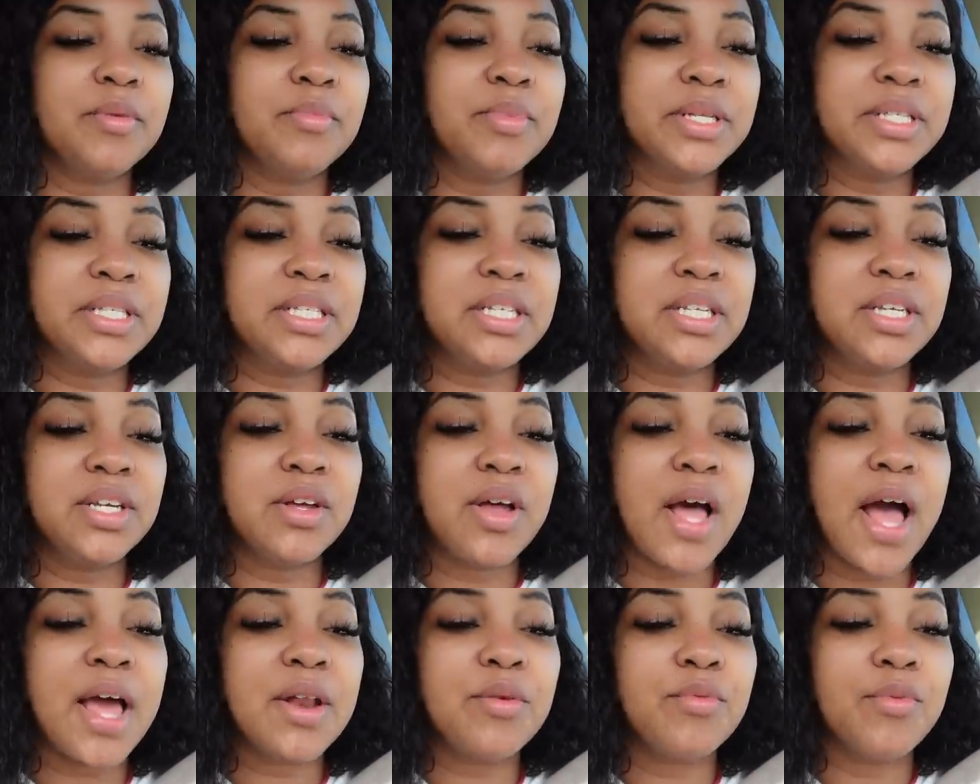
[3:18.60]
But
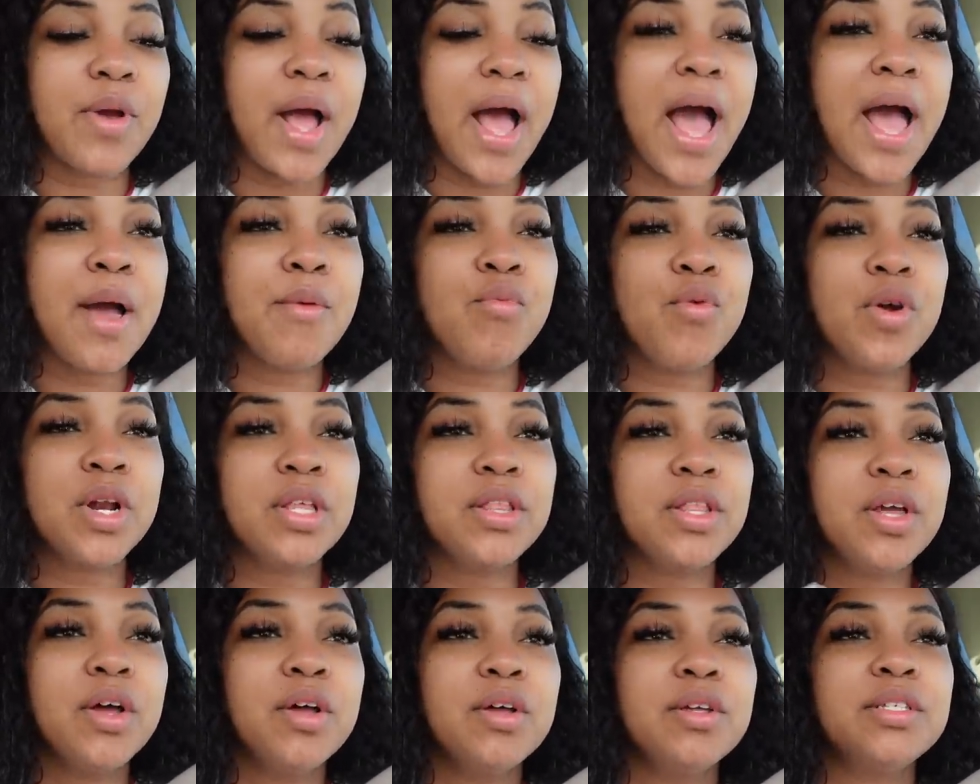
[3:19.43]
still, I, I'm one
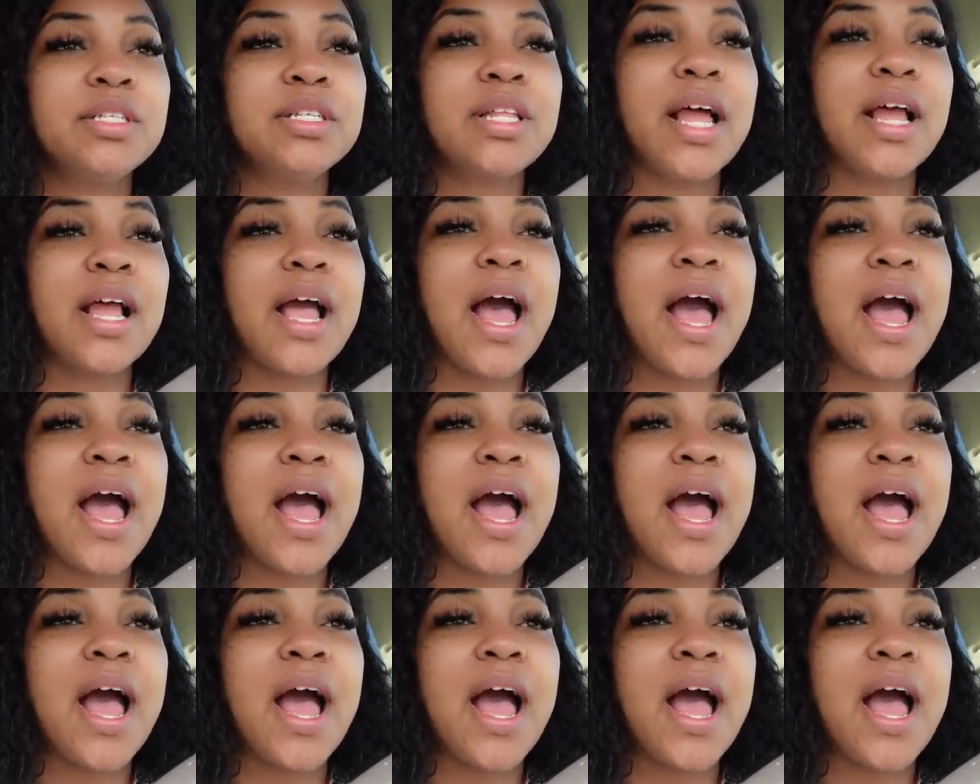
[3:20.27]
of those, like,